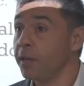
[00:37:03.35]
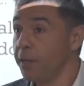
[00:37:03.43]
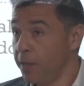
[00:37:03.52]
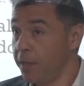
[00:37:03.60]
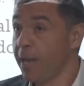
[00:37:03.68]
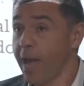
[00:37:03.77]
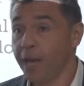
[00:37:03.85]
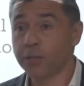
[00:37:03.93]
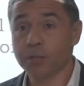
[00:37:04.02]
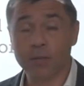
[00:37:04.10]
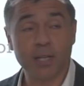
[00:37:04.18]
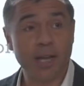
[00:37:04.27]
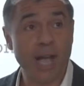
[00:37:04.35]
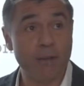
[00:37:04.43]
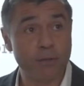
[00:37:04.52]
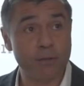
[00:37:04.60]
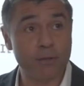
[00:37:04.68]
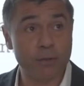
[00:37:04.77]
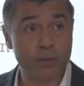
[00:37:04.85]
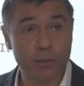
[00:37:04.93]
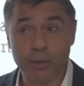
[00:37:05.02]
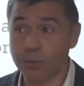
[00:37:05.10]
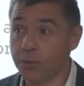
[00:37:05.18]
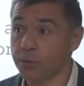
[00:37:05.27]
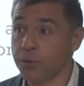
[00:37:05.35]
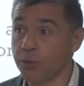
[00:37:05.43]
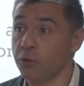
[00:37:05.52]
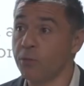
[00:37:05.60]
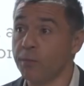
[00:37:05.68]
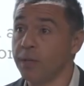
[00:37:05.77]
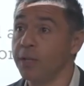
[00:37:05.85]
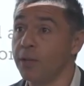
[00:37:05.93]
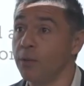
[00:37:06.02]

he actually have introduced sodomy